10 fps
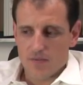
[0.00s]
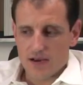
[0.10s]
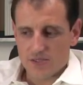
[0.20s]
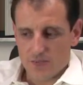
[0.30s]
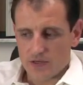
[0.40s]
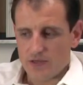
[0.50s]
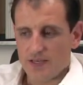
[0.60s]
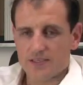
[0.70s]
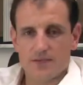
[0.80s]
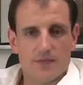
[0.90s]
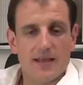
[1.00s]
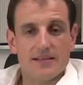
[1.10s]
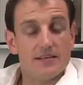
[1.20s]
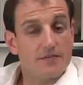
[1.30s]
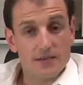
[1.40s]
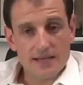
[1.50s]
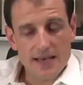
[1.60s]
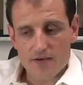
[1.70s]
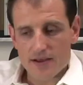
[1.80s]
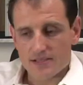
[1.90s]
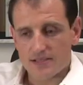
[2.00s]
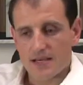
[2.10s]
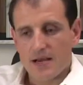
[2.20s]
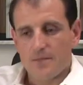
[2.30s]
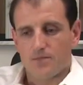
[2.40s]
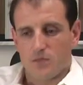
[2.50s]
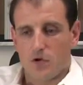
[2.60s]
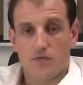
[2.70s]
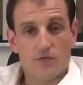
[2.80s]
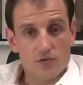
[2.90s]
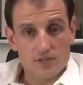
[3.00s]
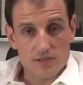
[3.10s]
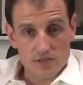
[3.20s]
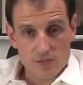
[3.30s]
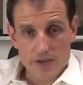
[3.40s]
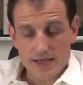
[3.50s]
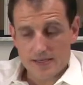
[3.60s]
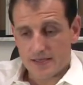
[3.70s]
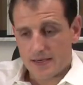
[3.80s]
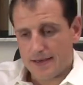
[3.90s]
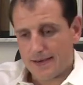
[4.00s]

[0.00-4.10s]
expertise in different areas of fuel cell space.